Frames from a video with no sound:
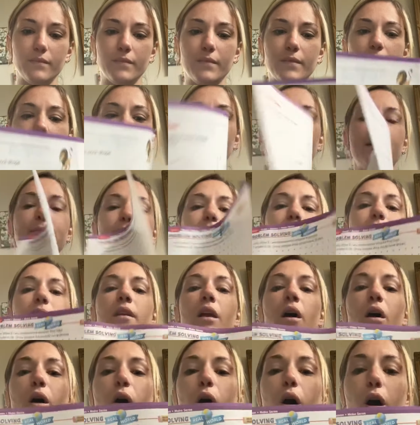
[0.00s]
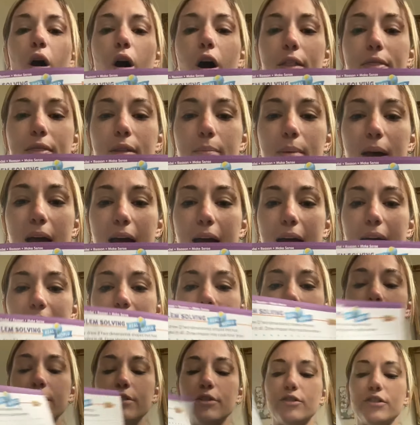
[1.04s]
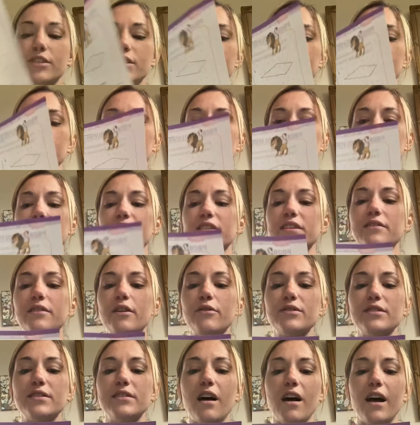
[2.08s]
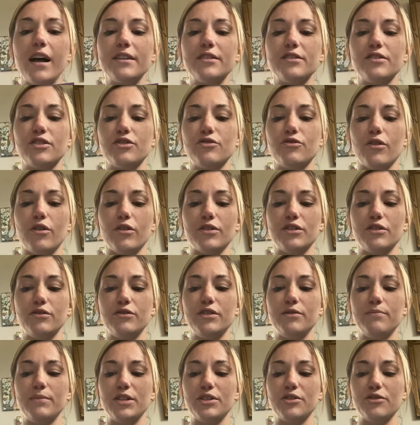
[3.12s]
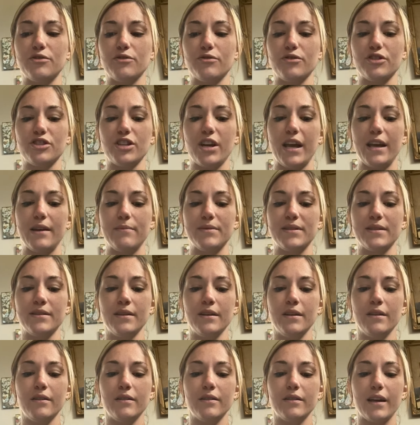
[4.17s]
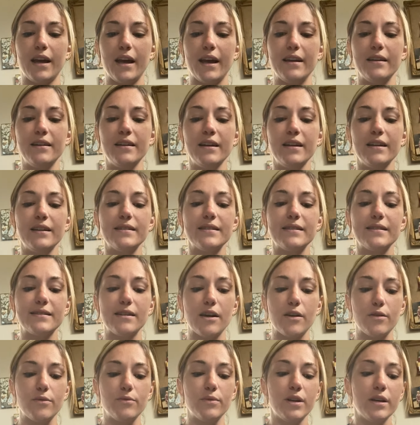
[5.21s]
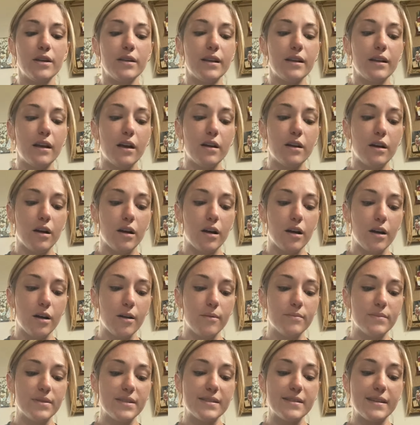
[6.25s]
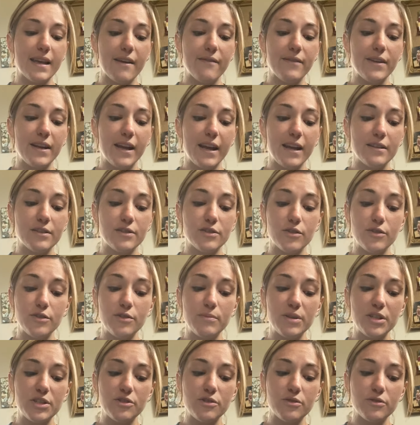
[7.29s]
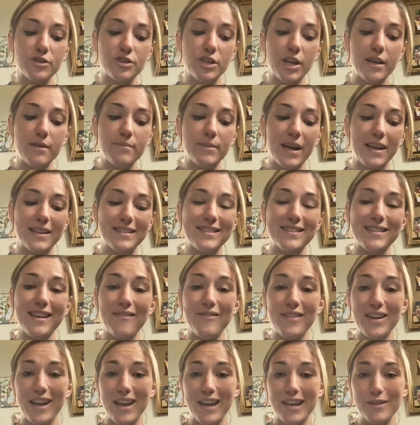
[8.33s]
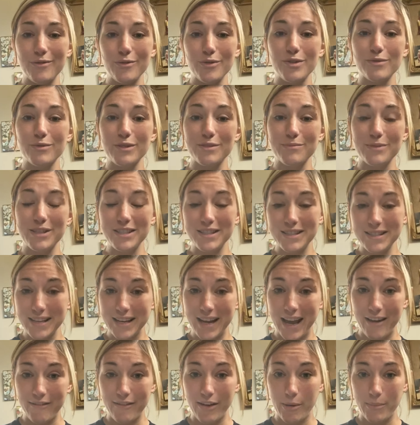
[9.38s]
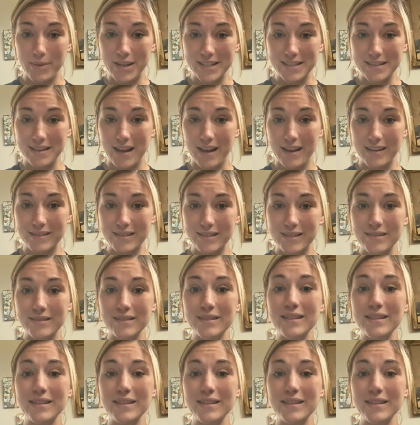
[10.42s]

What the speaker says: Okay. On the back, you're still using those dots to draw 2-dimensional shapes. Okay. So 2-dimensional shape has 7 angles, which means it's going to have how many sides?